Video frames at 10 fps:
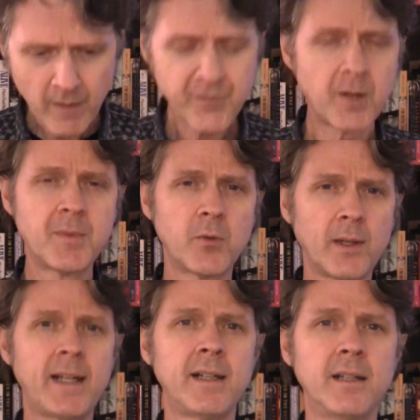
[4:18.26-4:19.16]
from the
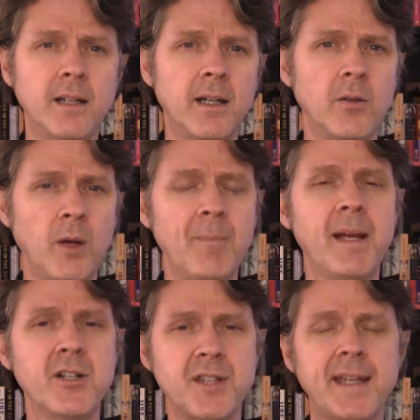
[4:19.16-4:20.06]
Rane
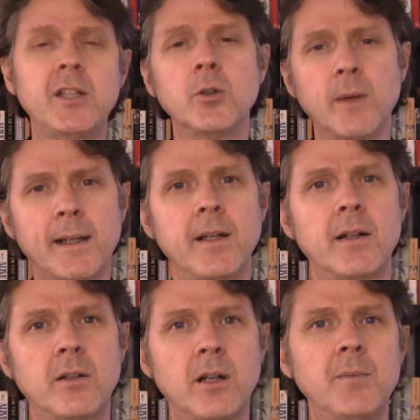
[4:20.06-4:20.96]
webpage. Thank you,
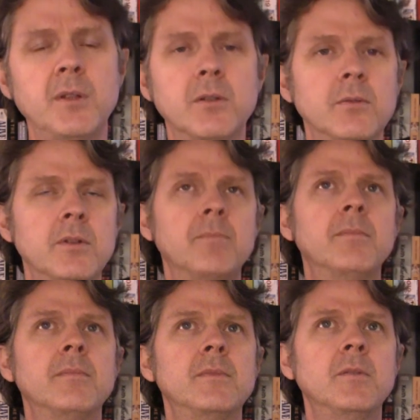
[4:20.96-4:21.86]
Rane.com. You
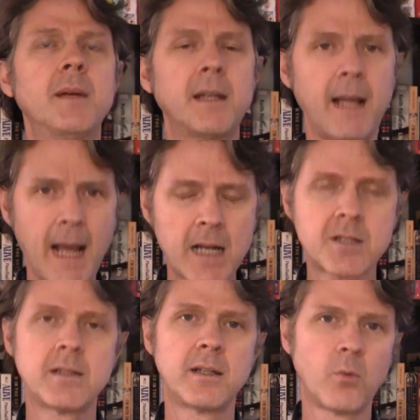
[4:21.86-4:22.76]
make an
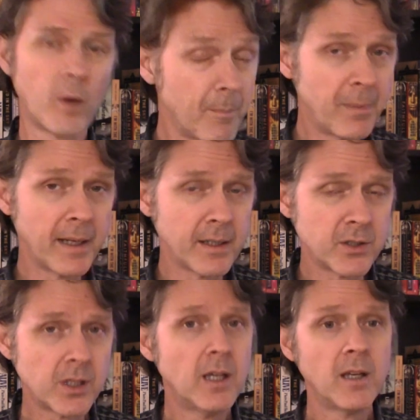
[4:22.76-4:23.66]
excellent
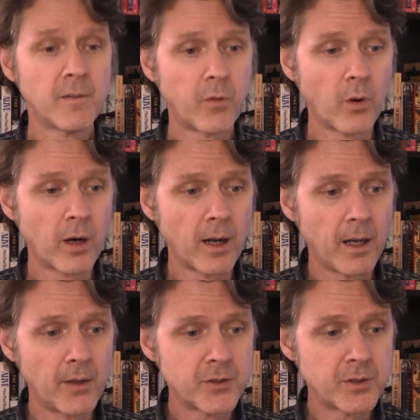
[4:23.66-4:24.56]
webpage for
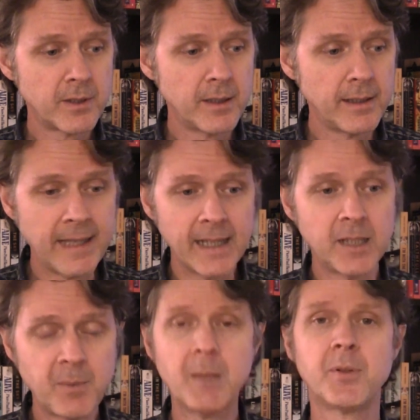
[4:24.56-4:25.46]

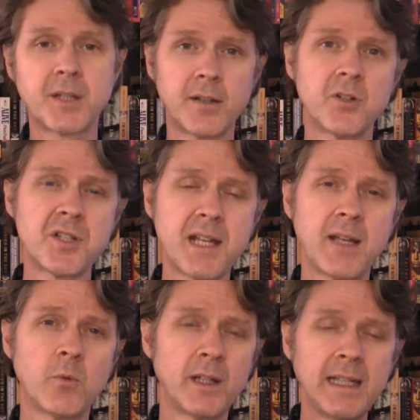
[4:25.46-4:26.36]
getting people to
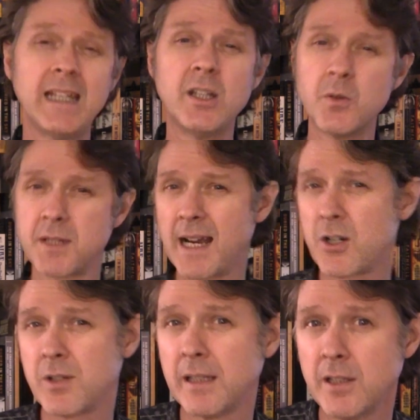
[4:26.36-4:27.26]
understand what EQs
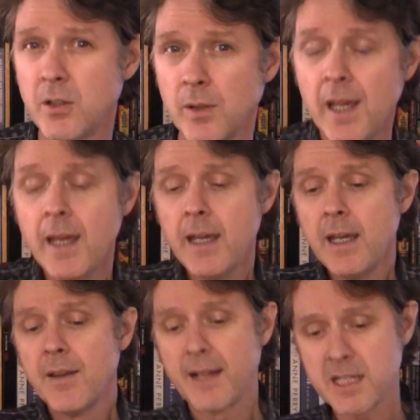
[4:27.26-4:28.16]
actually do.
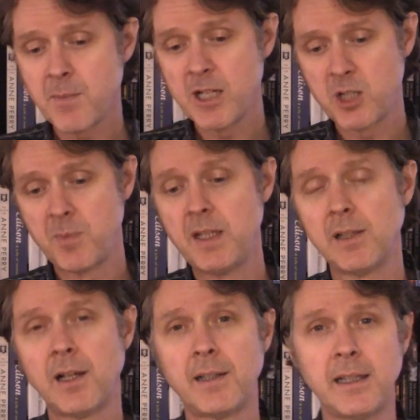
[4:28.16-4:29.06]
That's my
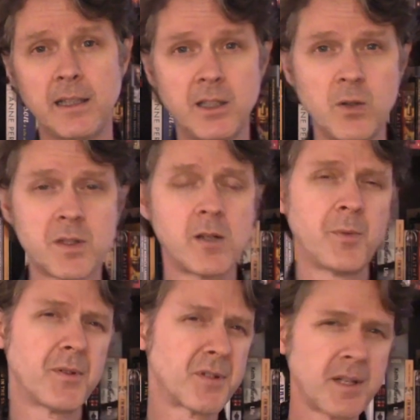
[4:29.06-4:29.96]
spiel on EQs. I
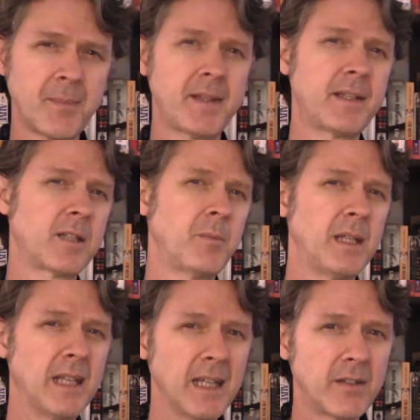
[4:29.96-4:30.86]
hope there's something that can be
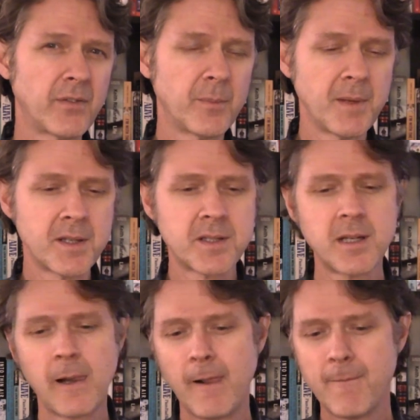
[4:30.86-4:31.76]
gained from this.